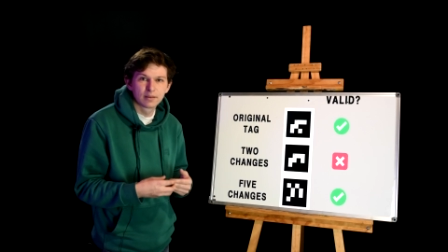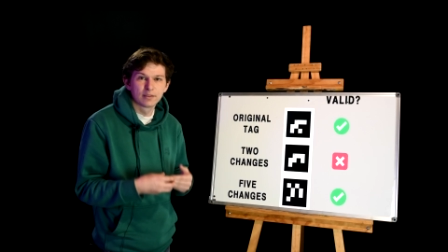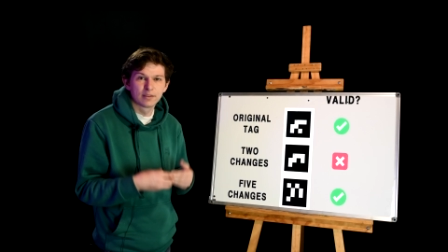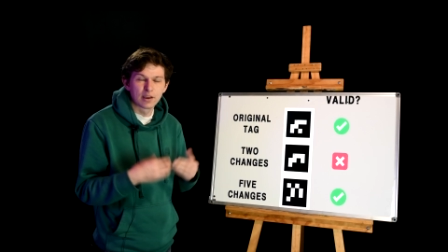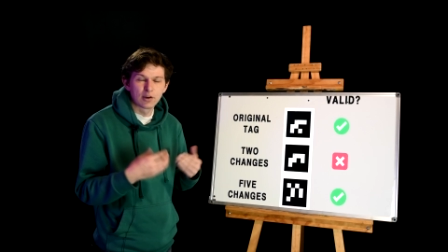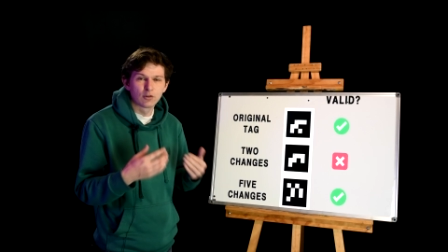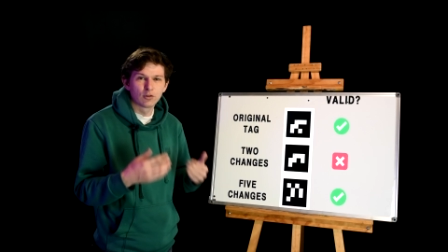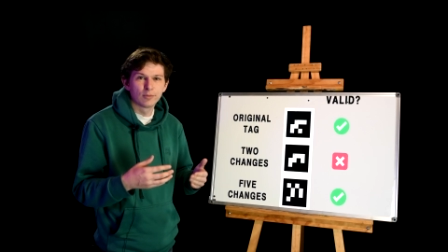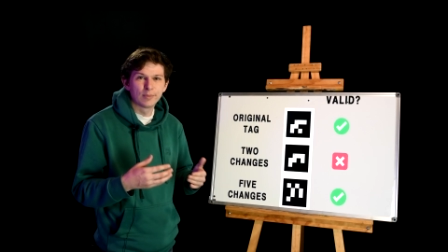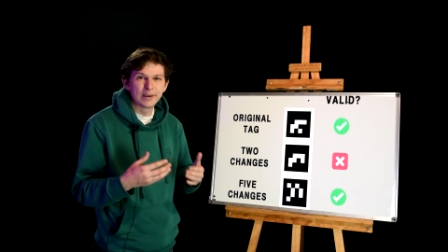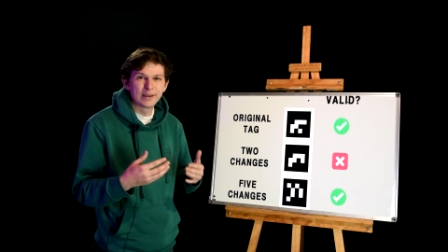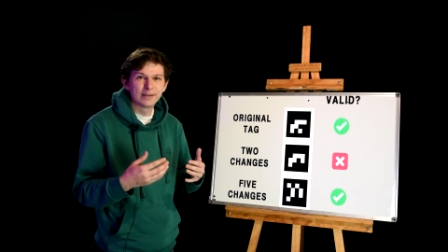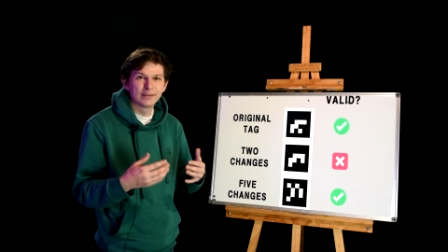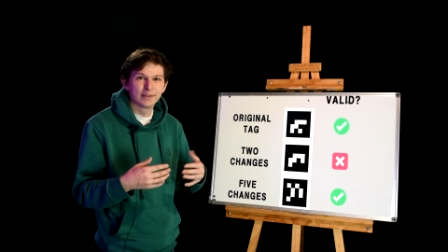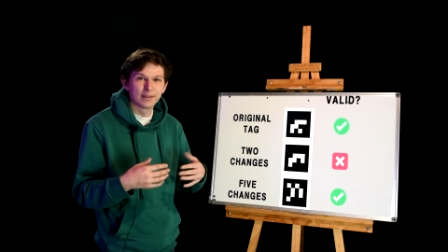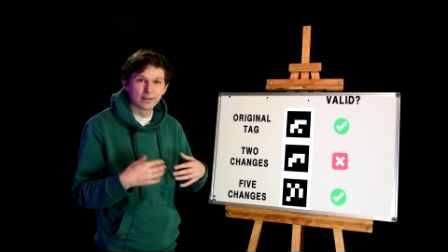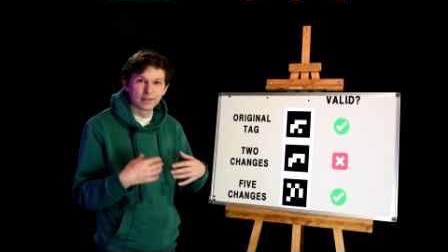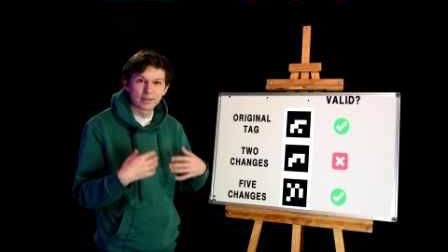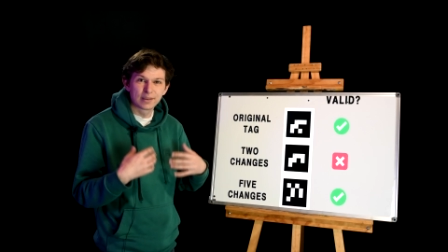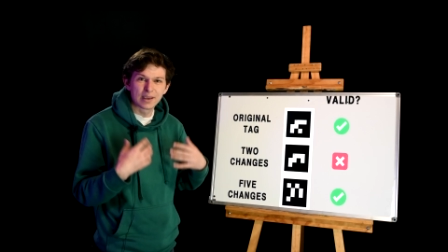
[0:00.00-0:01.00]
that will mean
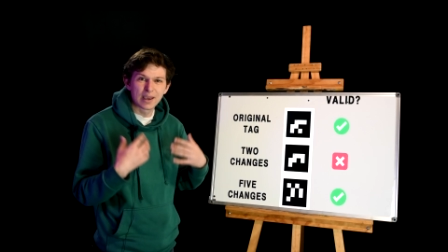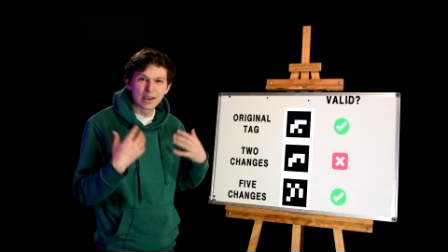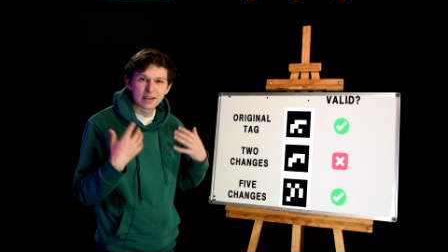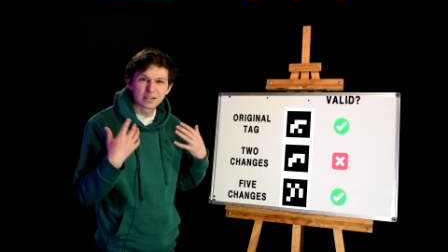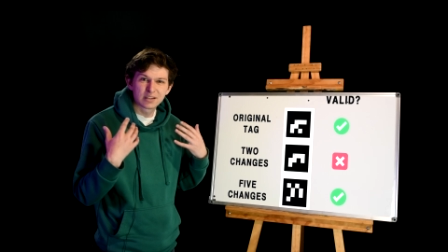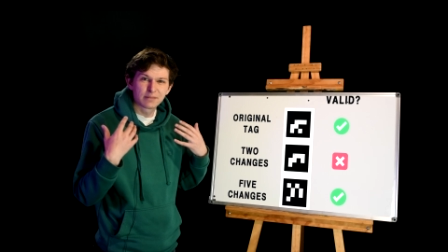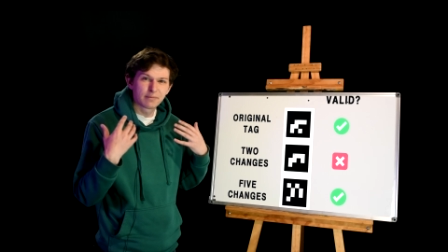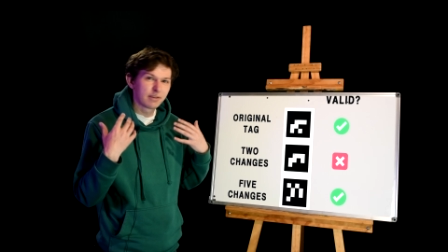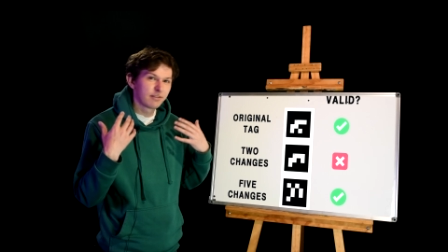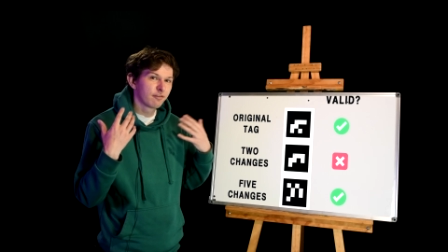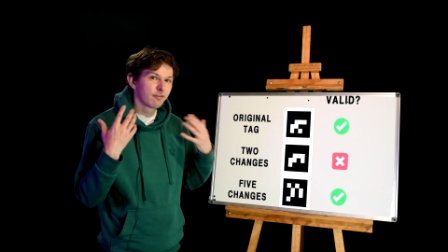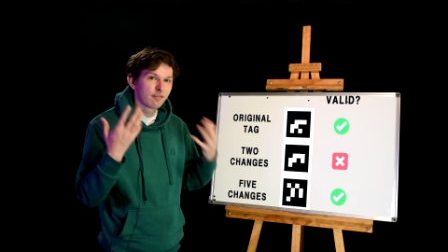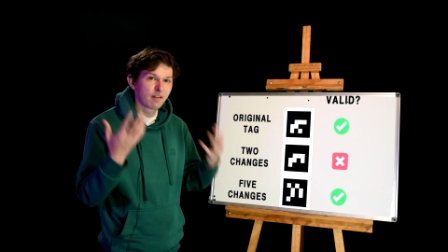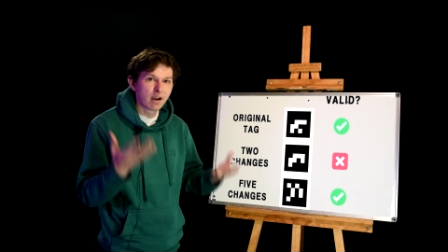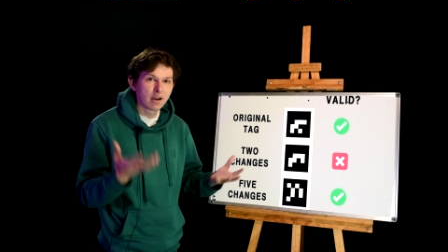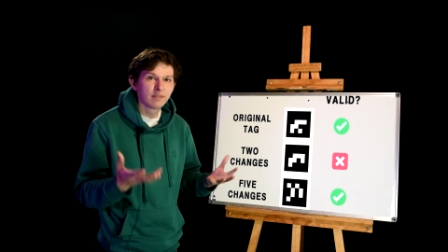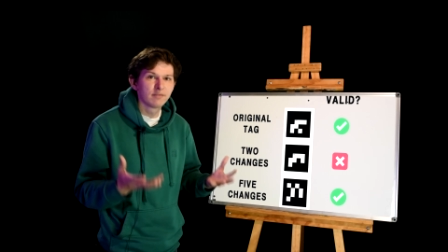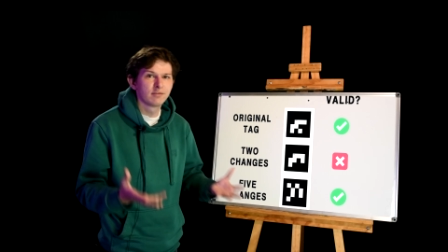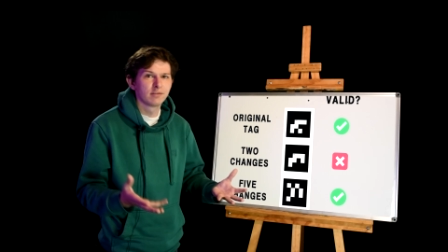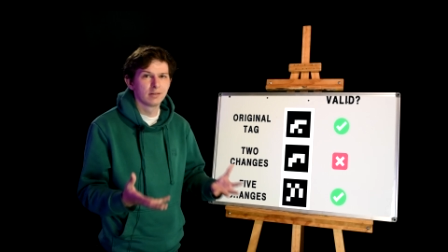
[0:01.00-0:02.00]
that there has to be
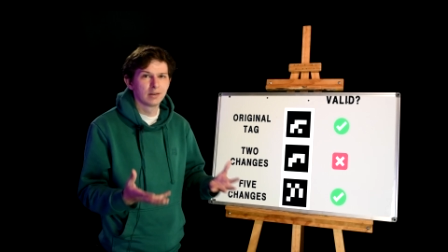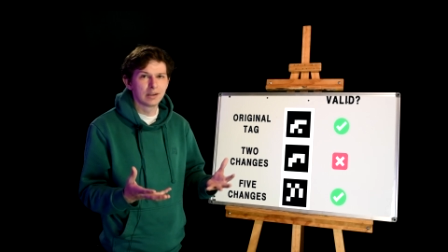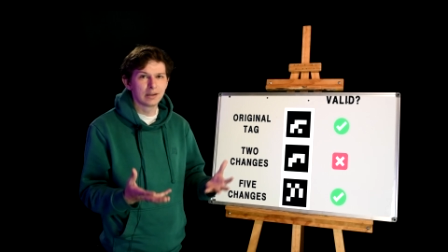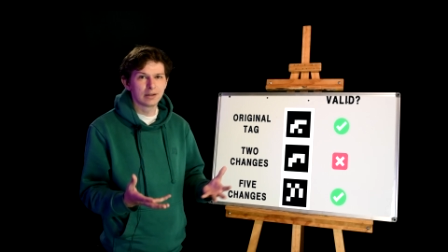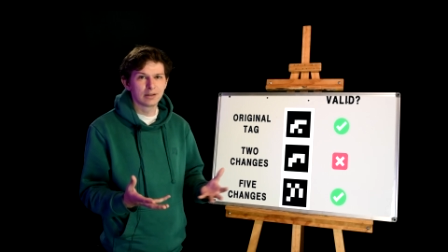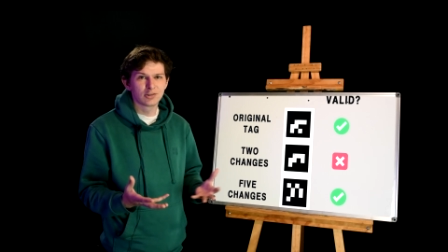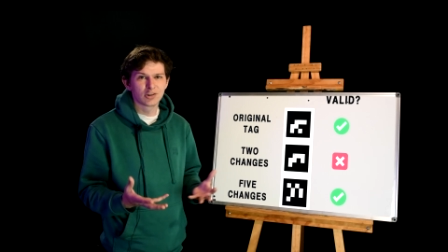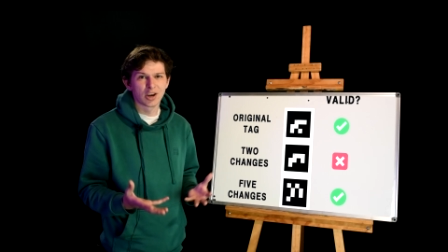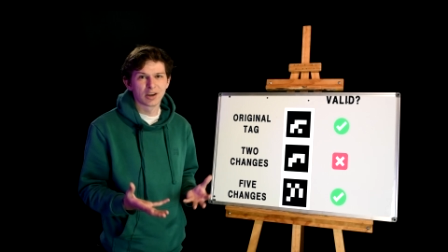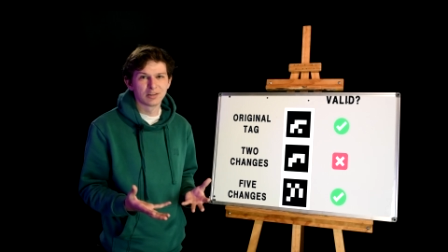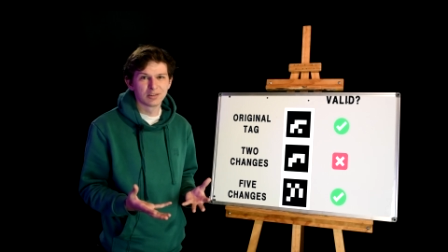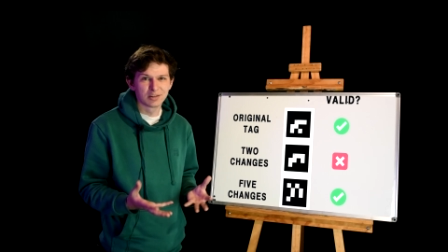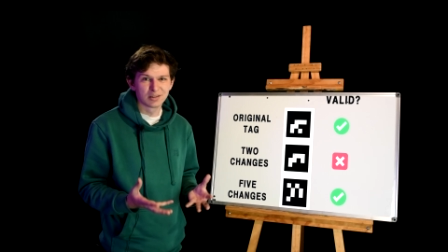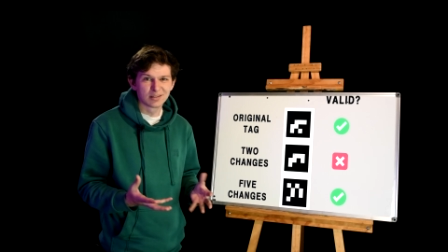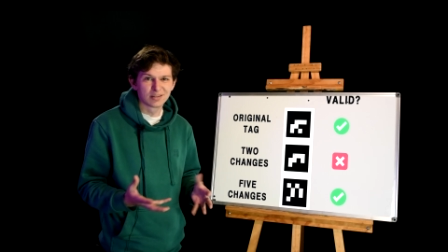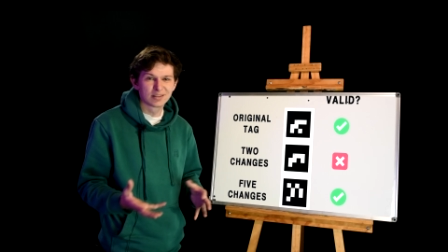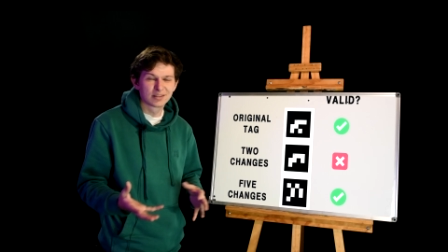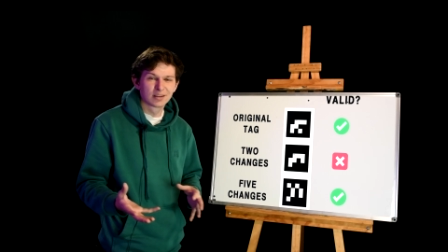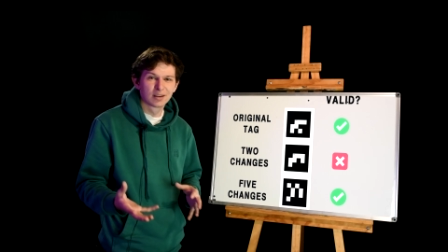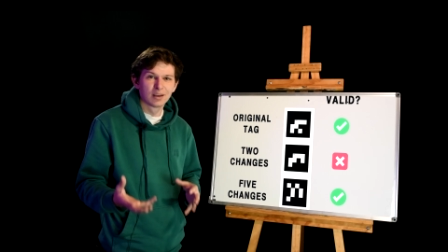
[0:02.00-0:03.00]
five unique
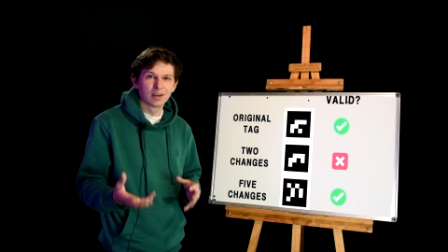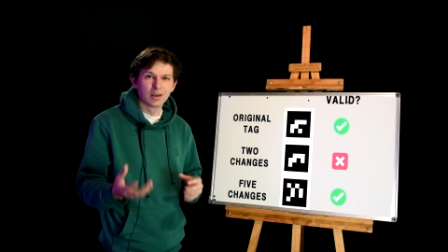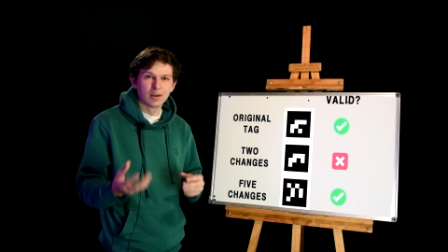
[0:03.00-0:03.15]
changes